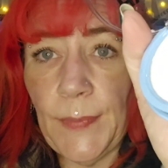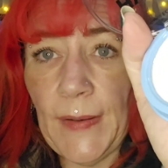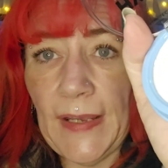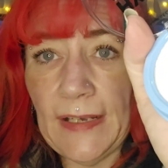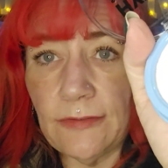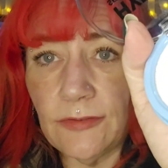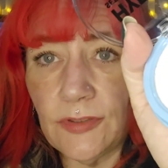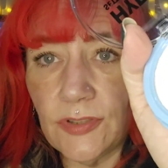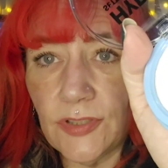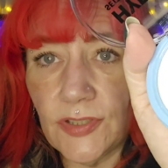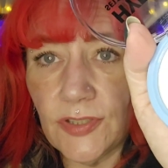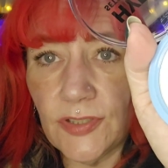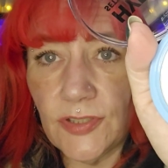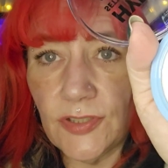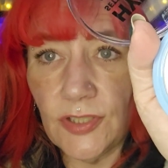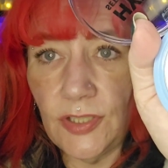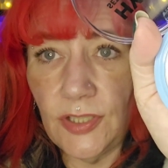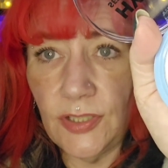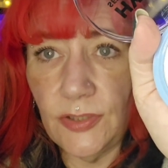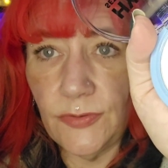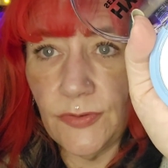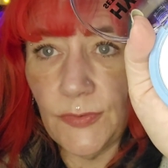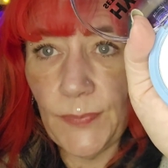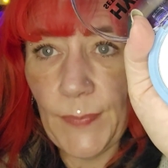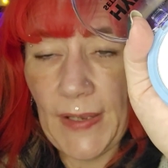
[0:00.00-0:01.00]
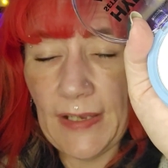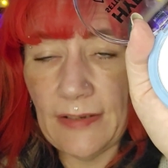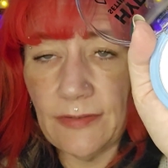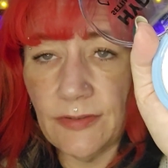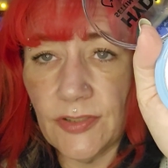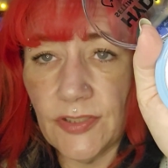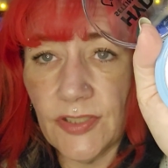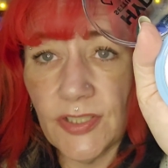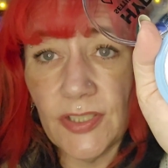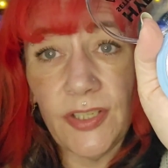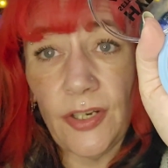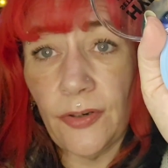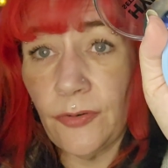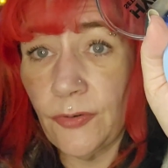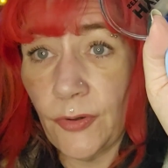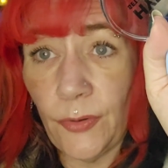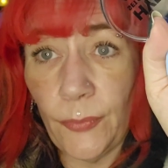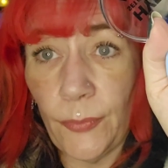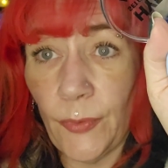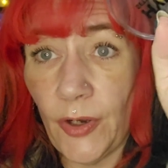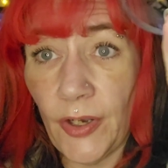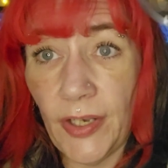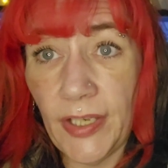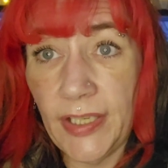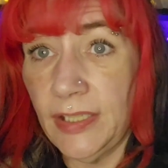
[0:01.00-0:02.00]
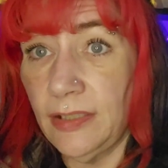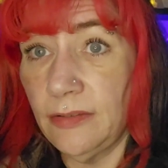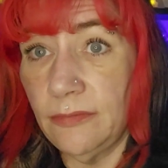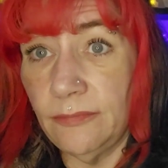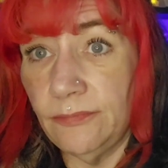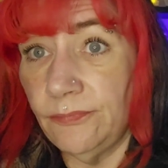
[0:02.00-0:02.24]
powders to loose powders. I don't know why.